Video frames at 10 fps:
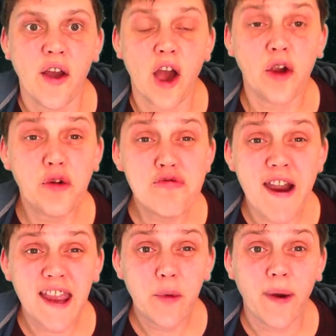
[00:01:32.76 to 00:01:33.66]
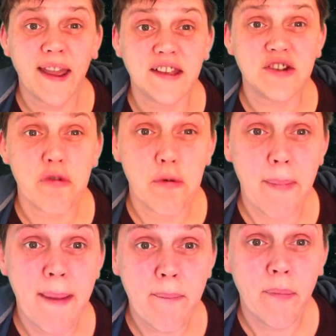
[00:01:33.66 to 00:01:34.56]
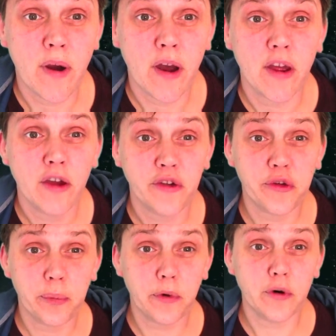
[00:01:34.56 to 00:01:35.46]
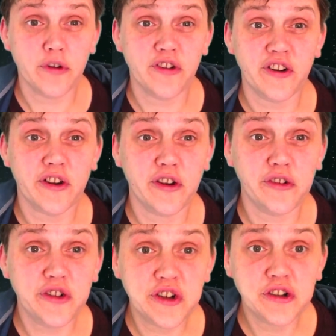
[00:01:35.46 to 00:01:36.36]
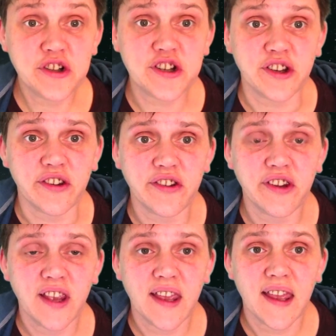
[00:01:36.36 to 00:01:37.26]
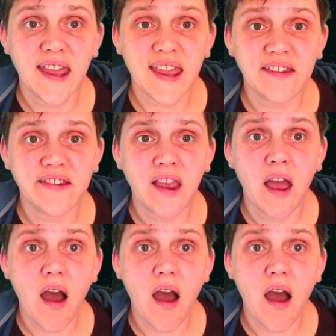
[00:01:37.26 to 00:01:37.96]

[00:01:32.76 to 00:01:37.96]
A great way to remember subordinate conjunctions is